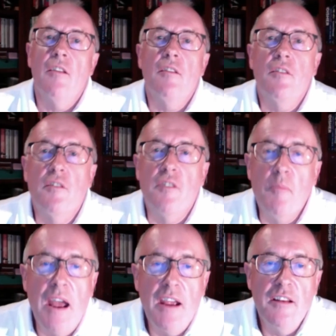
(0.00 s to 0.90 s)
The
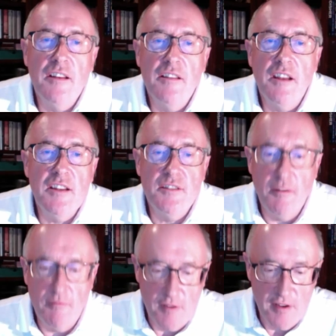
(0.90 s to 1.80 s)
male is
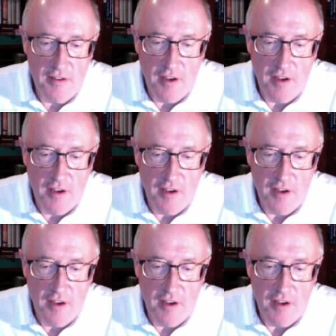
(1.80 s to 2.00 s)
different.